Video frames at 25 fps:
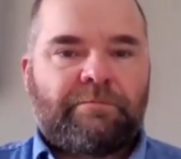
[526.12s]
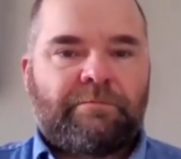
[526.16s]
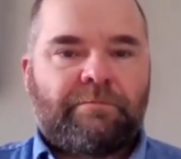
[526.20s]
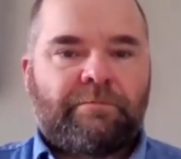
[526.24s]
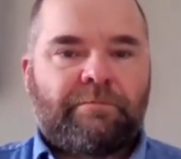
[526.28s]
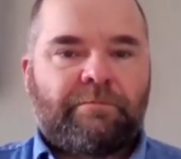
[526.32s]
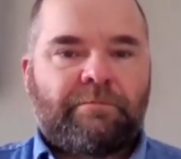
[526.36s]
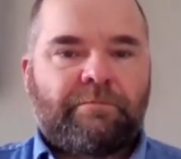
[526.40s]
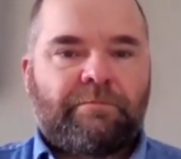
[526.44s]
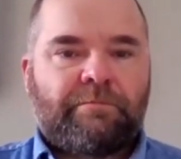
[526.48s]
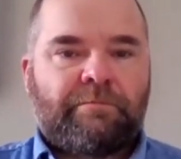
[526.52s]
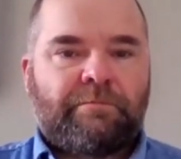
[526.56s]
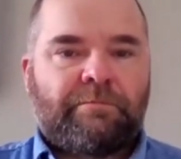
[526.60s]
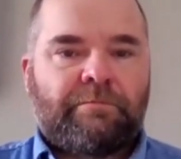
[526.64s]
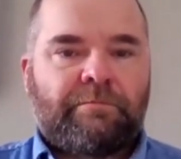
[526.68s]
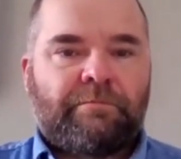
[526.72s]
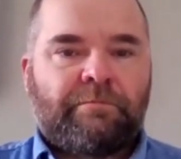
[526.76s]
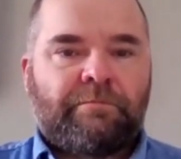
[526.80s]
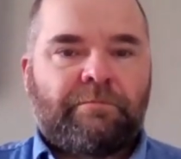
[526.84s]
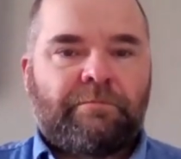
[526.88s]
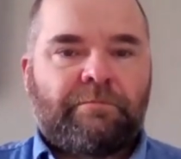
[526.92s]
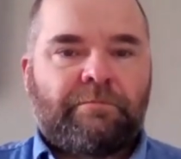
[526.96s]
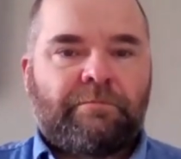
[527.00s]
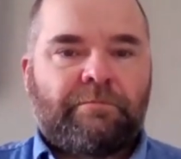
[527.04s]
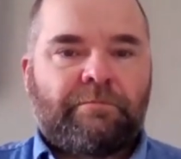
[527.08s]

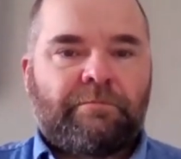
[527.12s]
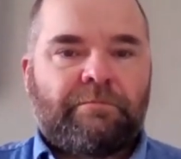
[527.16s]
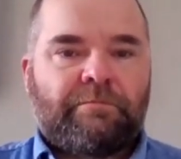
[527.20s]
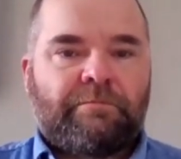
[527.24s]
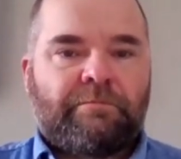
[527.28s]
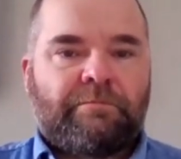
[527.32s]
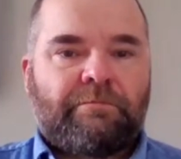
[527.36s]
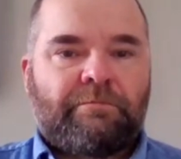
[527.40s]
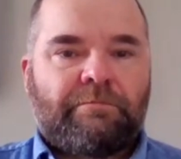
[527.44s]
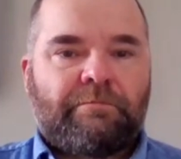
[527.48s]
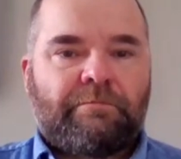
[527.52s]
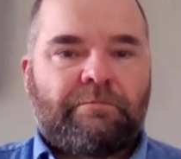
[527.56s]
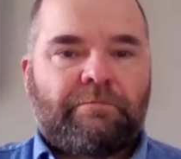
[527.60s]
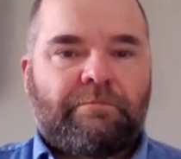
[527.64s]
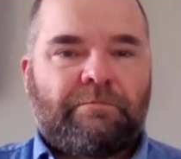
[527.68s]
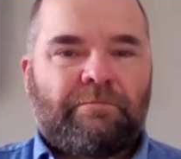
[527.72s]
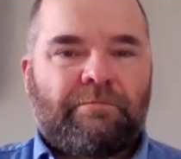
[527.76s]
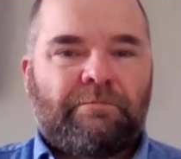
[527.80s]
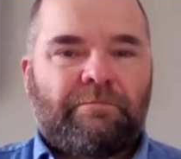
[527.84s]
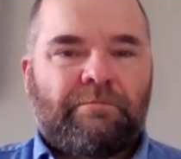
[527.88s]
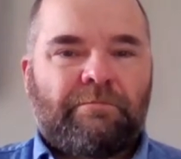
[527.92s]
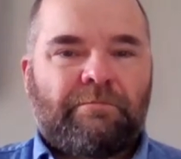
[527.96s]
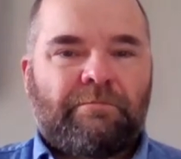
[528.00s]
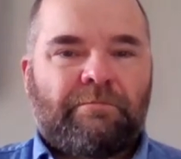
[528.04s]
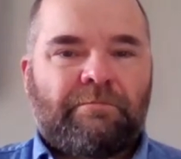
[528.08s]

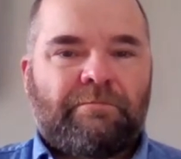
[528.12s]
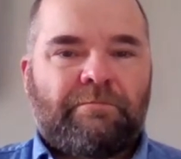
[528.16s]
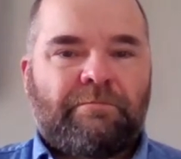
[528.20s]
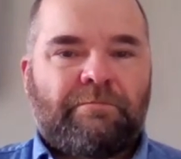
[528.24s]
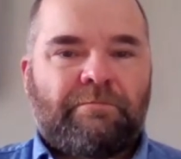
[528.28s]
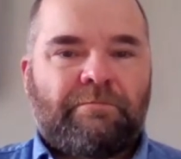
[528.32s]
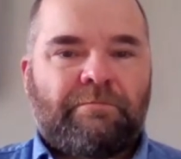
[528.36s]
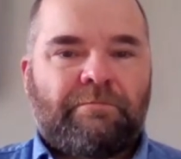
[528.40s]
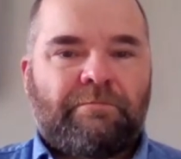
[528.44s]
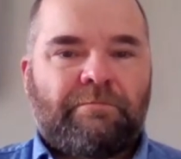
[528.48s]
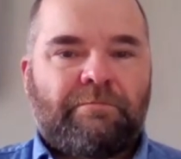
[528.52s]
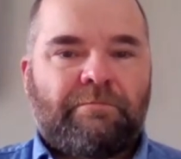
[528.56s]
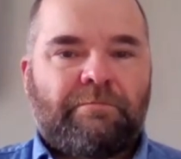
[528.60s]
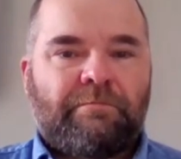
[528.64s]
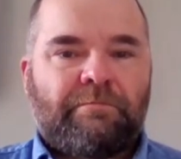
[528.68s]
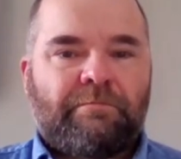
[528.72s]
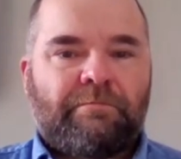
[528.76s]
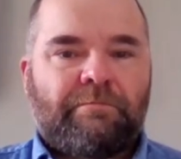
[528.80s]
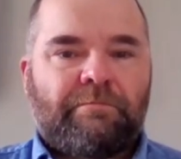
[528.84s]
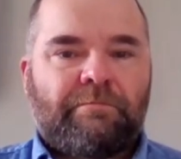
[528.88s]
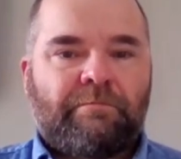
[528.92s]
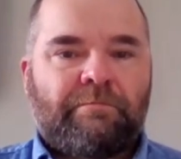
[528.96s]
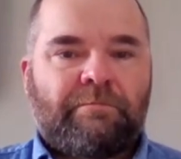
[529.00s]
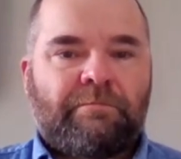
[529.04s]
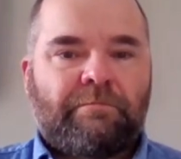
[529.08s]

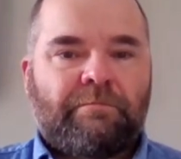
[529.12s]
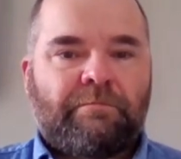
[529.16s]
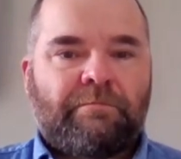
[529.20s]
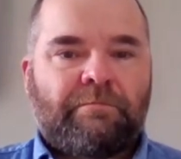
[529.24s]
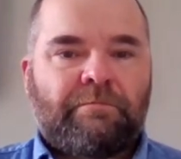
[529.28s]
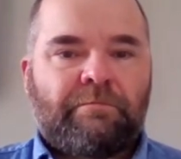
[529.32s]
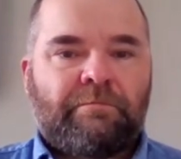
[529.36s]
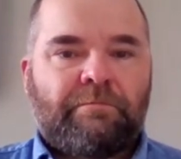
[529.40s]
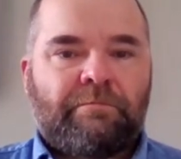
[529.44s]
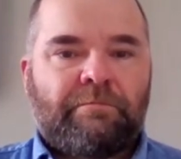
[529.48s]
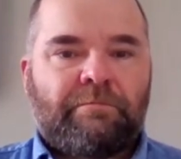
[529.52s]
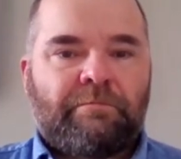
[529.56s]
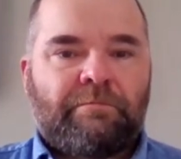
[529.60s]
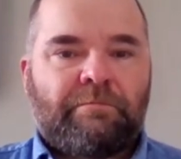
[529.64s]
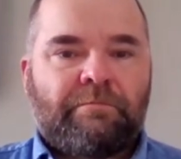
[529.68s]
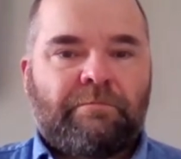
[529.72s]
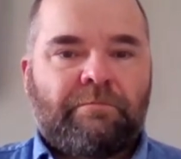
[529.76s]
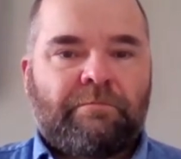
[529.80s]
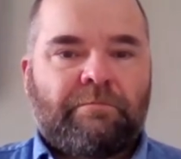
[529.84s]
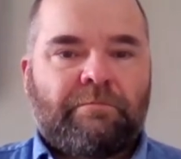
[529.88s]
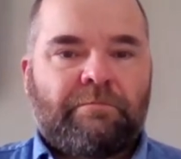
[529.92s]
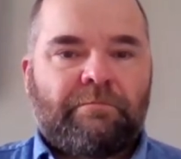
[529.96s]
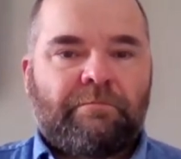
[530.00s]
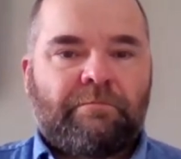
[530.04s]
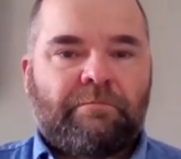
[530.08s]

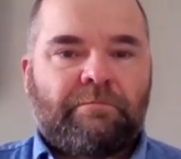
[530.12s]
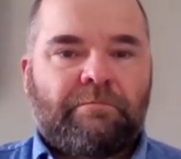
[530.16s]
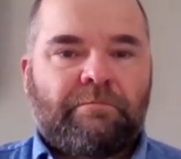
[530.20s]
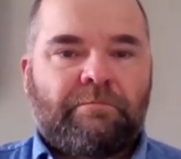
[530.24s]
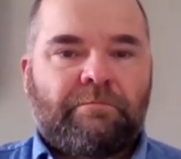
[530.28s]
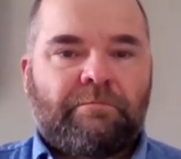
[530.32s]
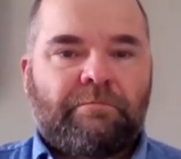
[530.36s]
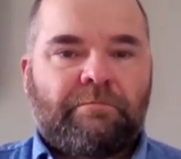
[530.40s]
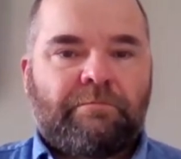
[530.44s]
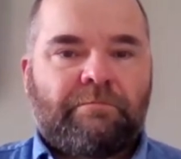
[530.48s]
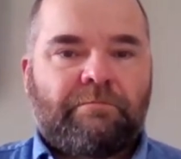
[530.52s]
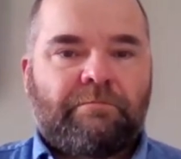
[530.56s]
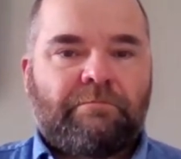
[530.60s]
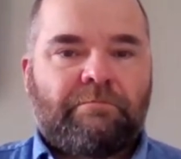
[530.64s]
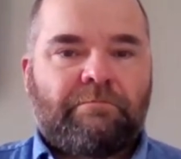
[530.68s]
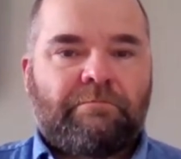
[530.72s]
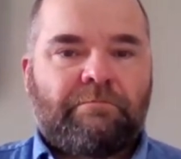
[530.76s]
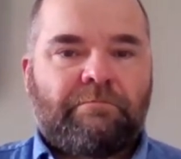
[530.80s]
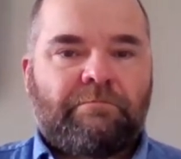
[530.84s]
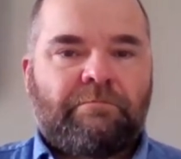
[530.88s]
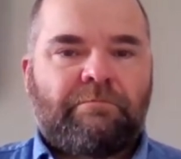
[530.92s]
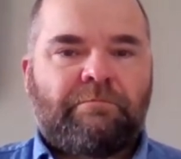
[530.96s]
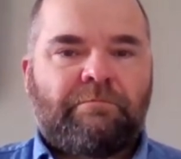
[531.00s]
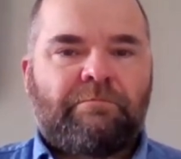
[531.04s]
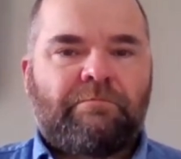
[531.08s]

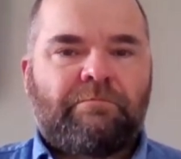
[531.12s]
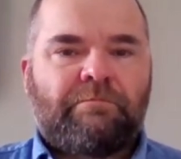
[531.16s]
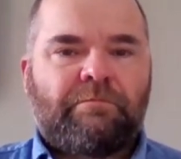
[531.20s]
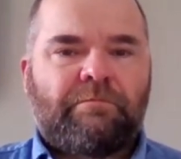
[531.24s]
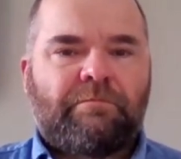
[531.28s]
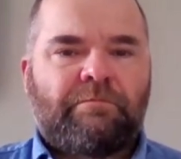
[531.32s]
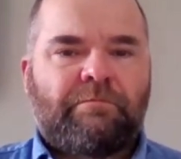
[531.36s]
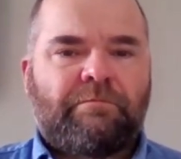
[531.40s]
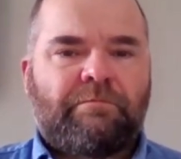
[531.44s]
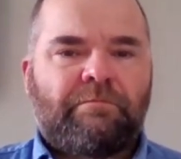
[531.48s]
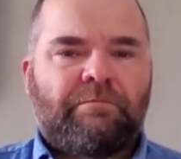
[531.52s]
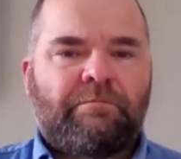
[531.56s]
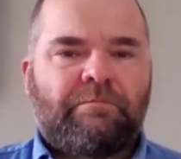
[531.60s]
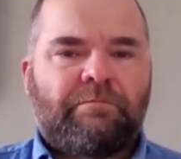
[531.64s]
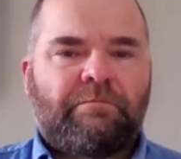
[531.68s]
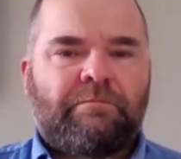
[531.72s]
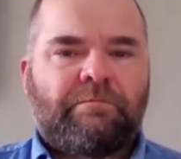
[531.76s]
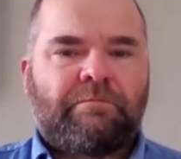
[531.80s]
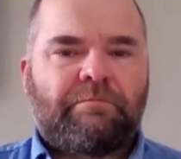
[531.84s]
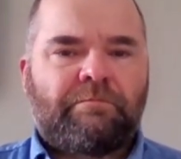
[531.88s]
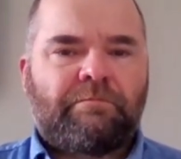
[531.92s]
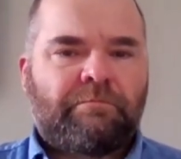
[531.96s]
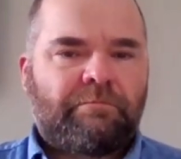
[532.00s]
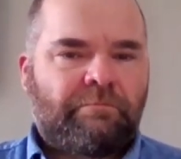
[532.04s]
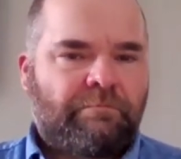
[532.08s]

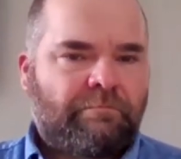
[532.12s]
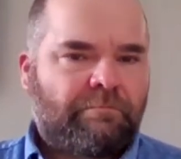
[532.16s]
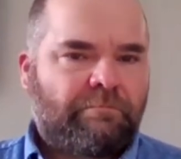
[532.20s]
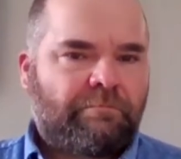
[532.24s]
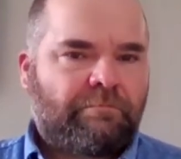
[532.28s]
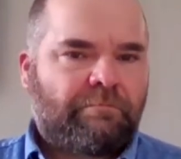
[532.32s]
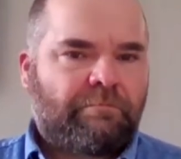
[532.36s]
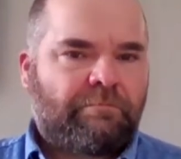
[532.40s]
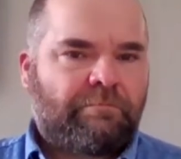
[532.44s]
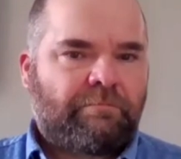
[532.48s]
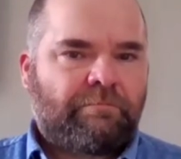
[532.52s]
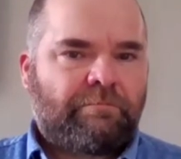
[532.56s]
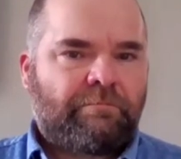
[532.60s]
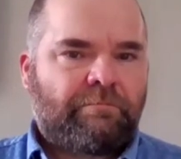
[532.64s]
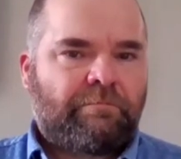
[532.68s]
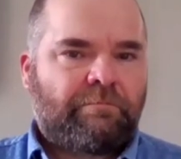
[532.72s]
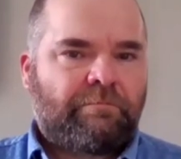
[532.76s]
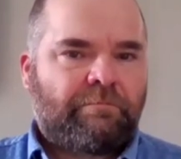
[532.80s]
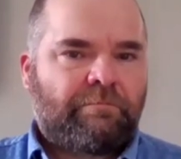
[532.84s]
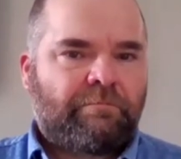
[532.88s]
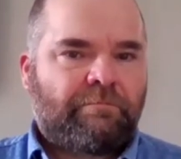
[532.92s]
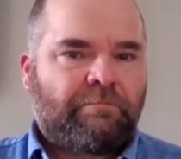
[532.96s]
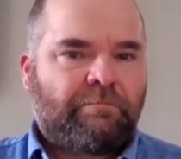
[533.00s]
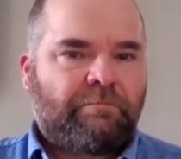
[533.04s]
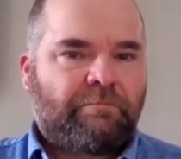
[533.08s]

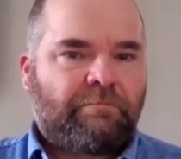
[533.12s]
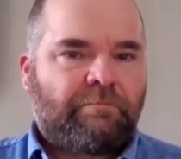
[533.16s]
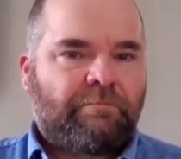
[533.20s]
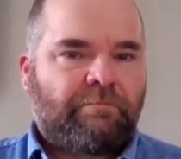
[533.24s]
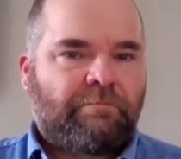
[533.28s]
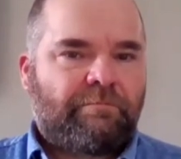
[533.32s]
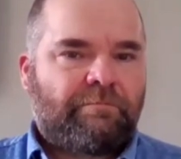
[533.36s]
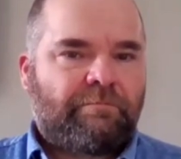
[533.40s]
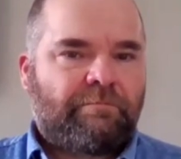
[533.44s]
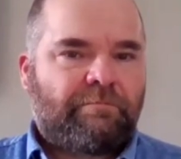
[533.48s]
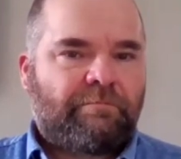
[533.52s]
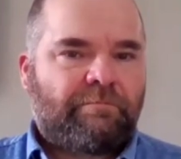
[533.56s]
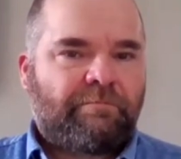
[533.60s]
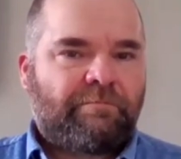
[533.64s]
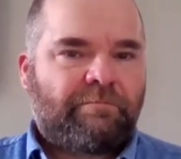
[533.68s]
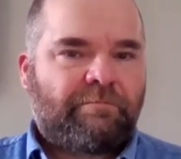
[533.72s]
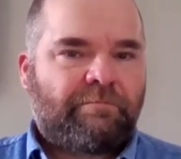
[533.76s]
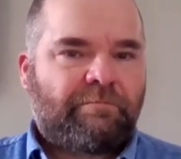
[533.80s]
(not speaking)